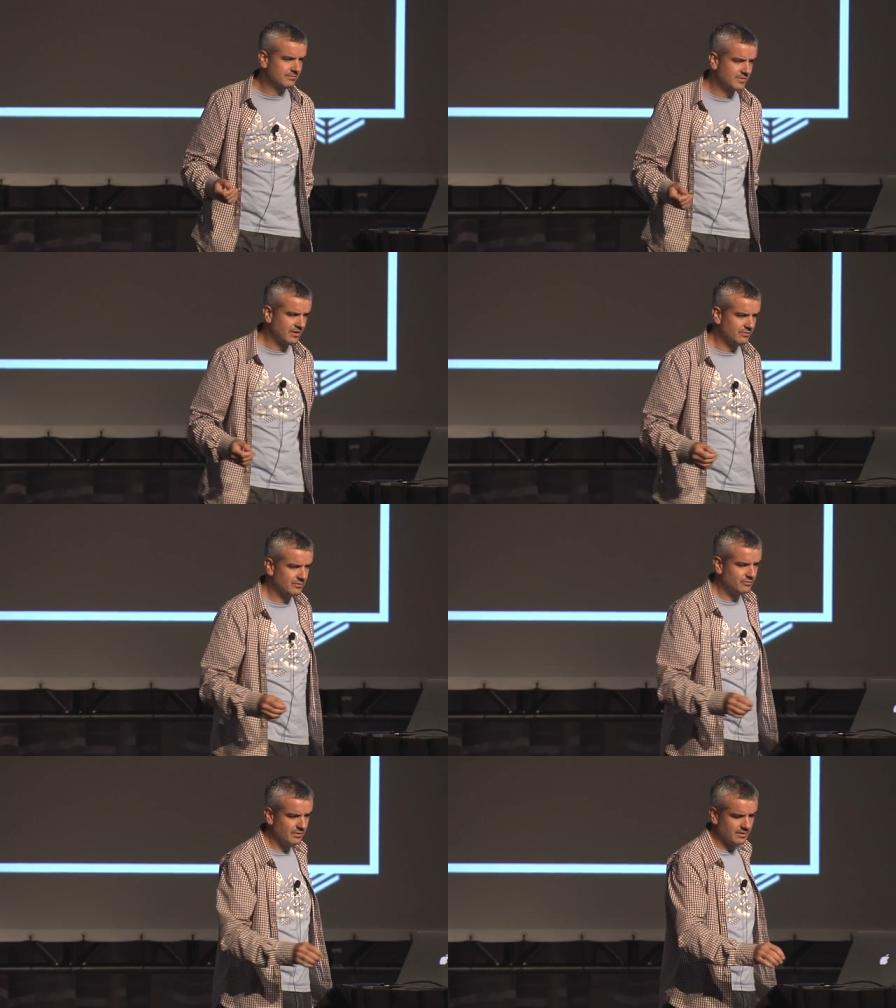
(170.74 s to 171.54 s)

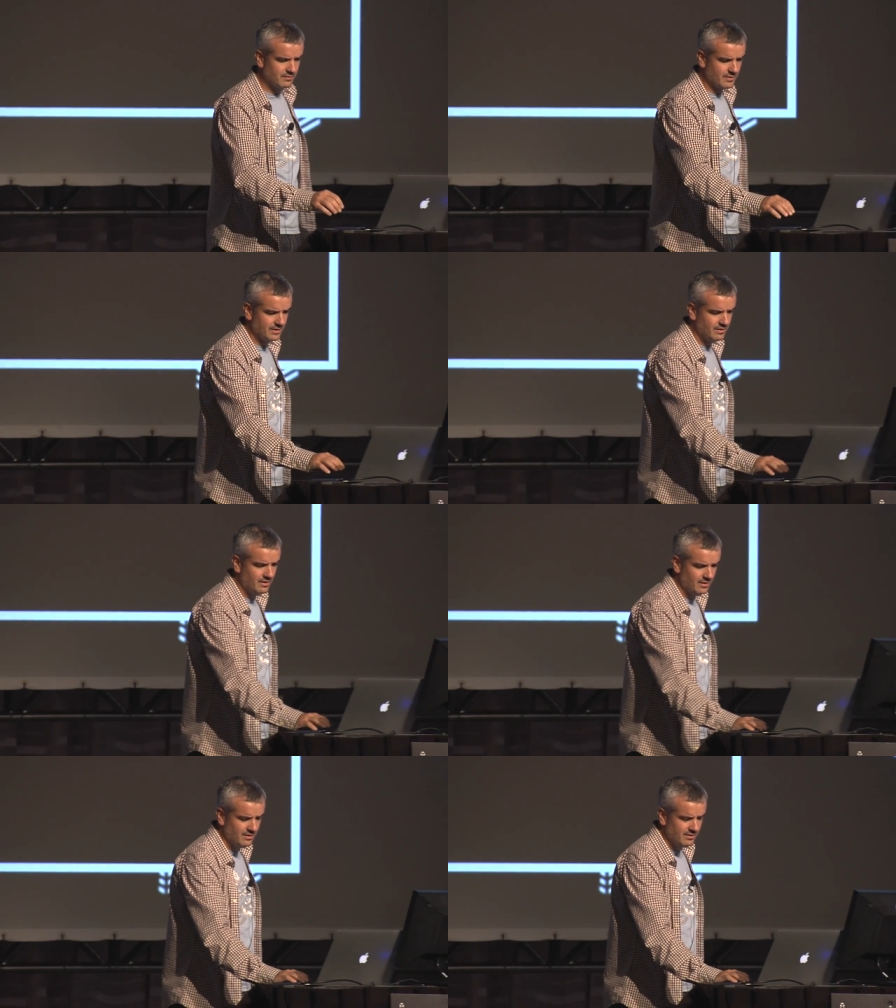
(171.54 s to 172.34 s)
counterintuitive, right?
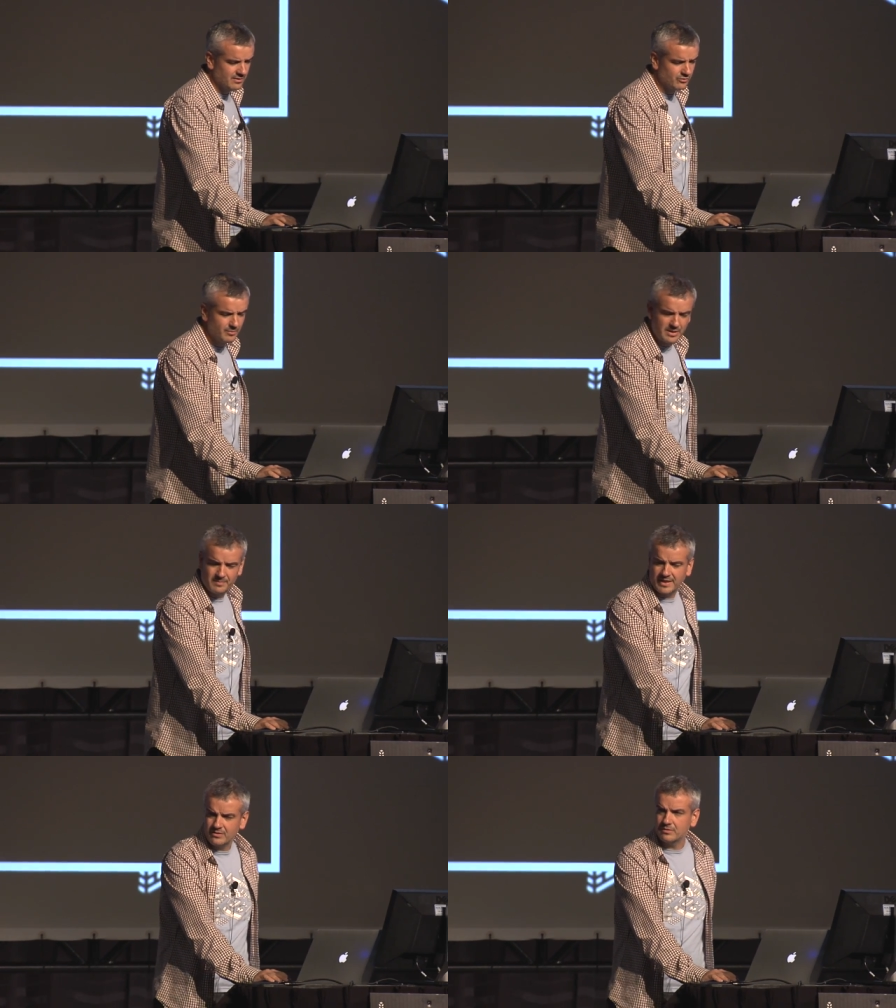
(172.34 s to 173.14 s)
There's too many
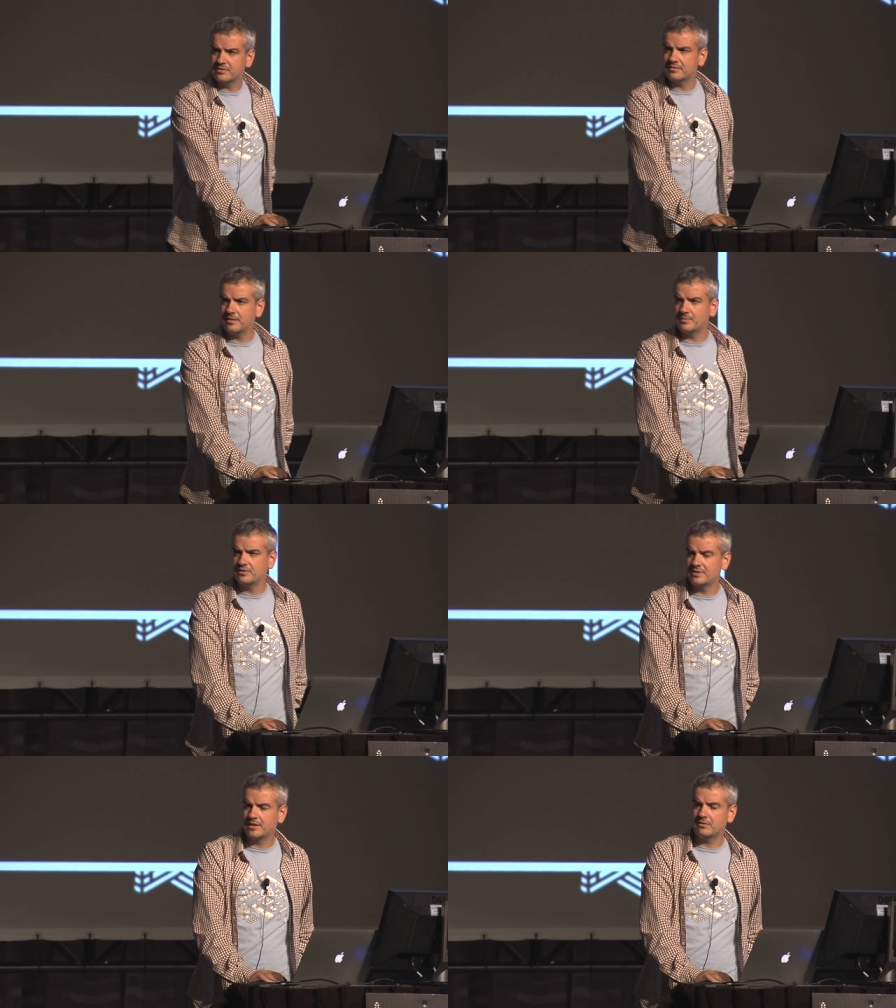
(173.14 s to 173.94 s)
manual steps
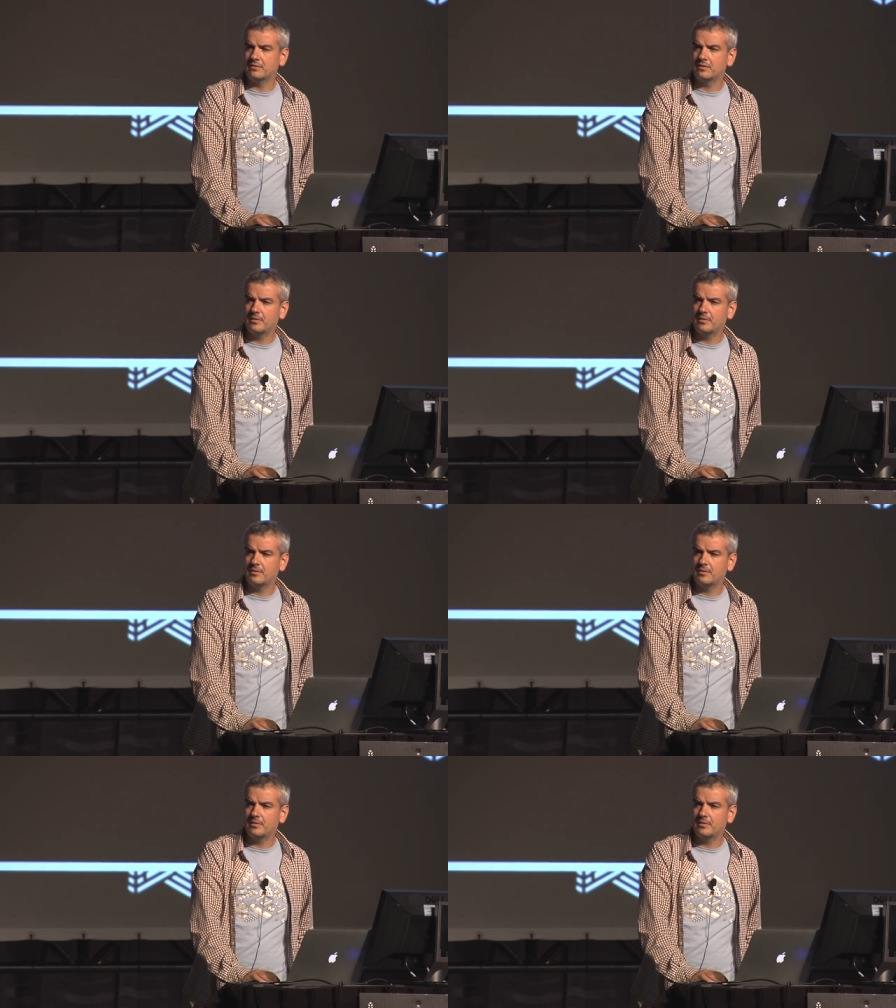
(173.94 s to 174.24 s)
in general.